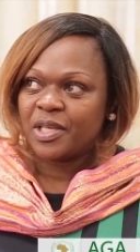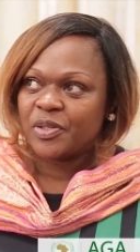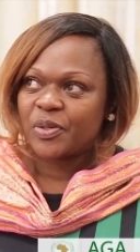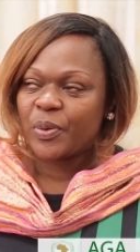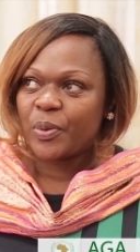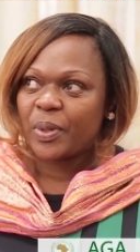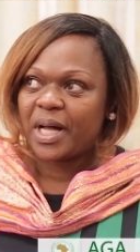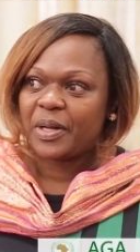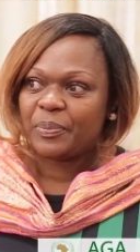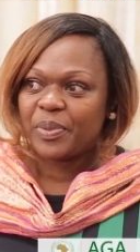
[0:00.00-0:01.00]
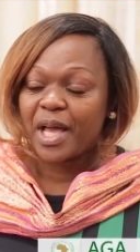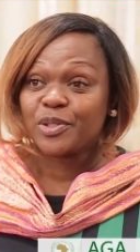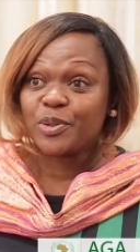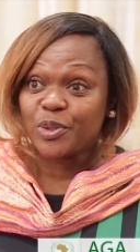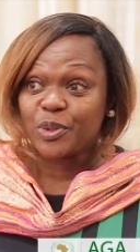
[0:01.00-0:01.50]
So that
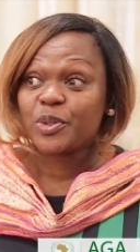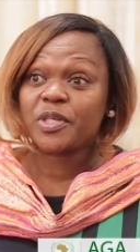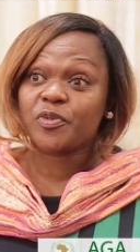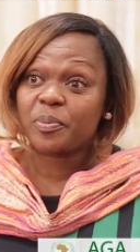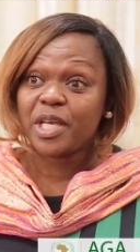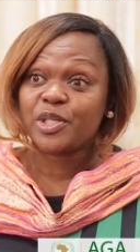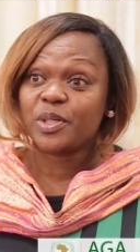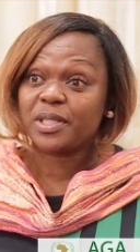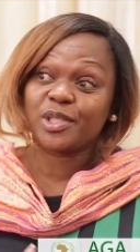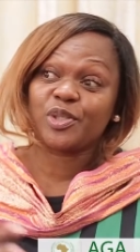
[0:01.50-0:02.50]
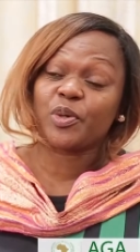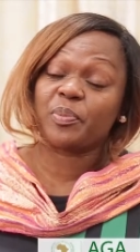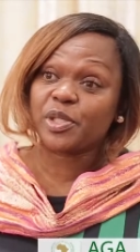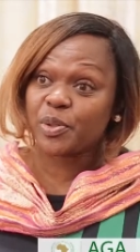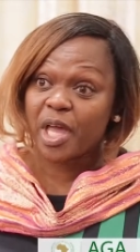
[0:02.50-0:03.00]
social transformation took
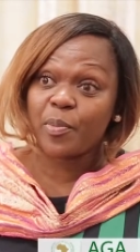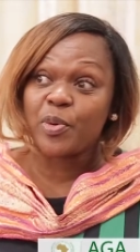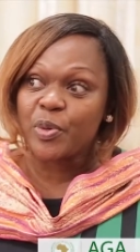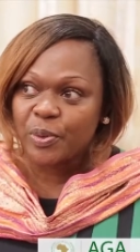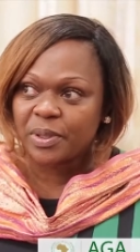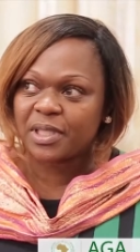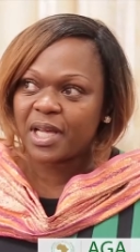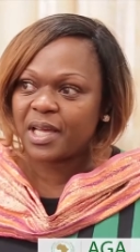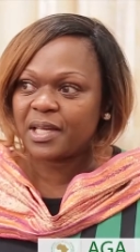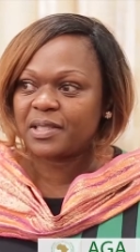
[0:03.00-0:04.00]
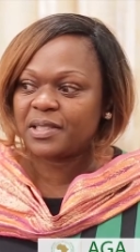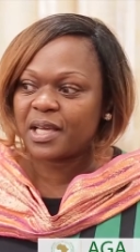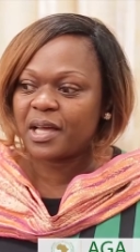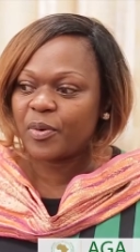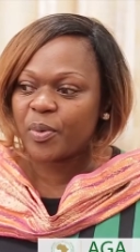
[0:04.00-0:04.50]
me to Cameroon, and
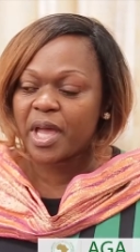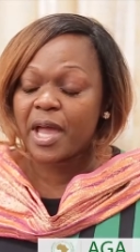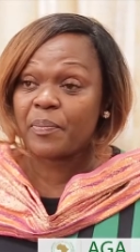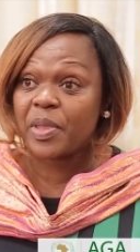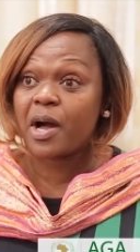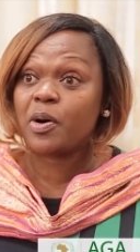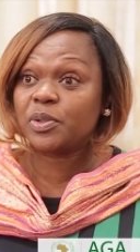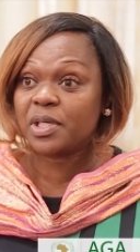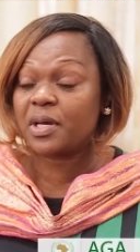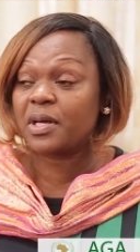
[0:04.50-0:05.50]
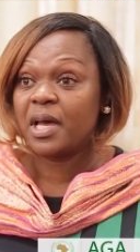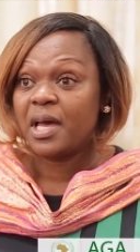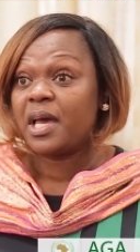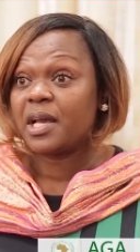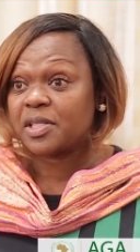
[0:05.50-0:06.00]
where I'm now the
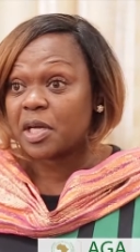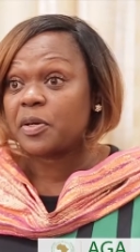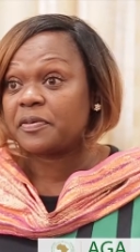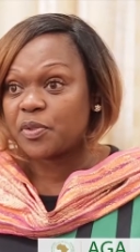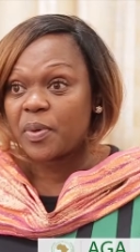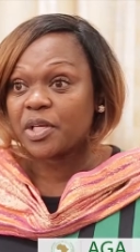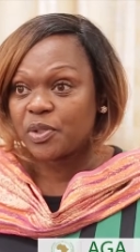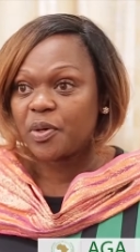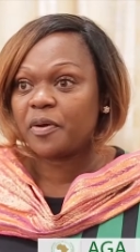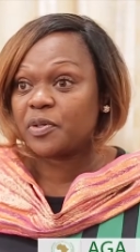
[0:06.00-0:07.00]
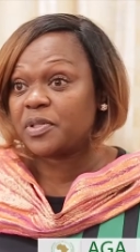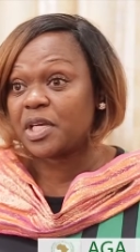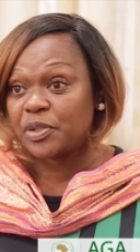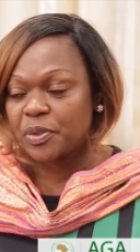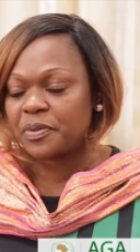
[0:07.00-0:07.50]
executive director of the
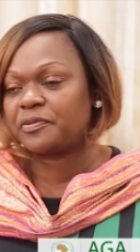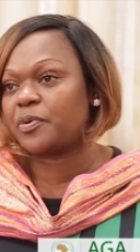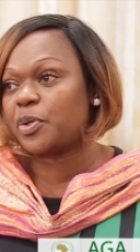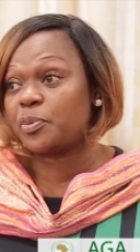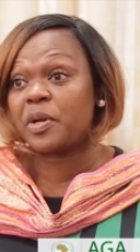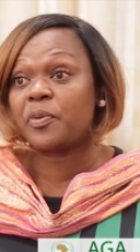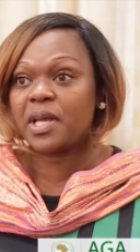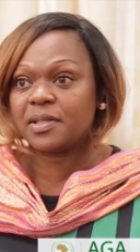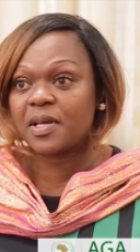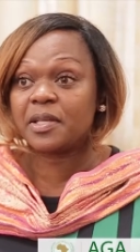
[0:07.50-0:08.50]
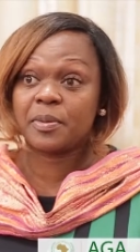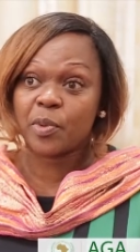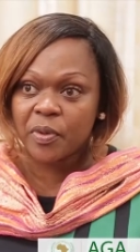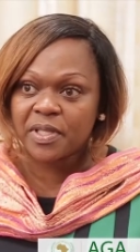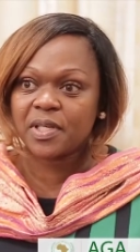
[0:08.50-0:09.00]
Center for Human Rights and
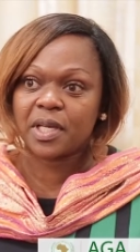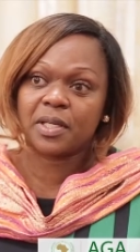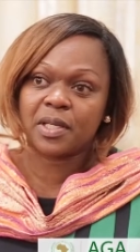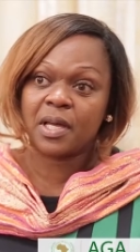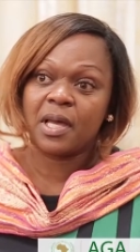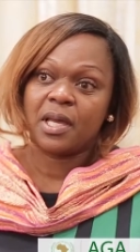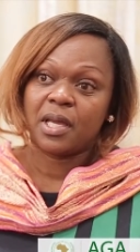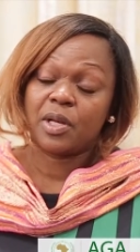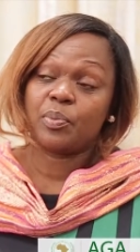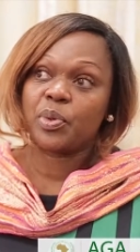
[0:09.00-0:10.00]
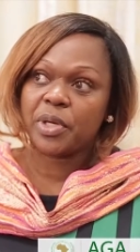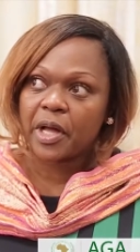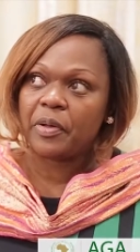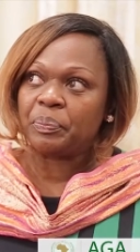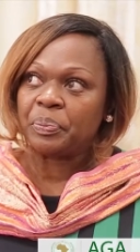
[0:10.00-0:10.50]
Democracy in
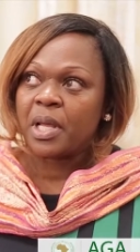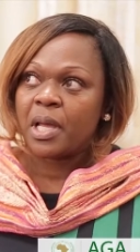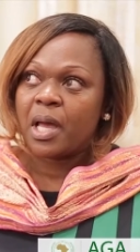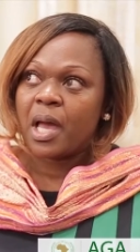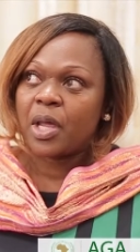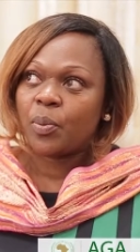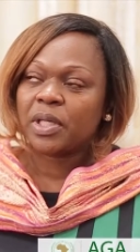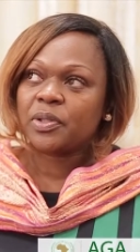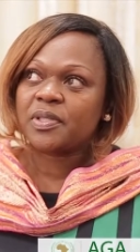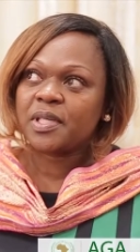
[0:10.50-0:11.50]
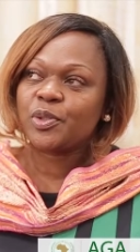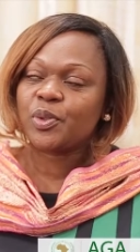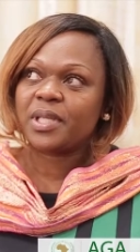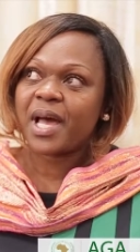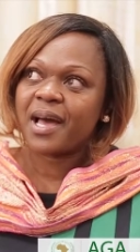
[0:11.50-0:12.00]
Buea. And what the
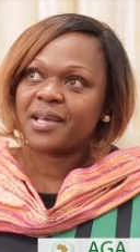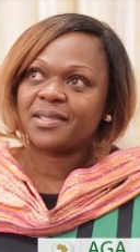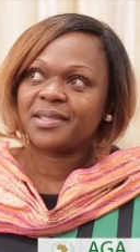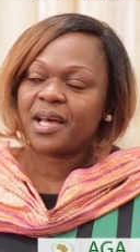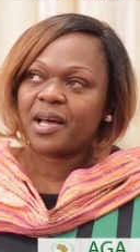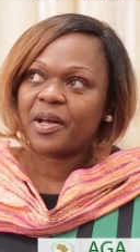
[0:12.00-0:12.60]
center does,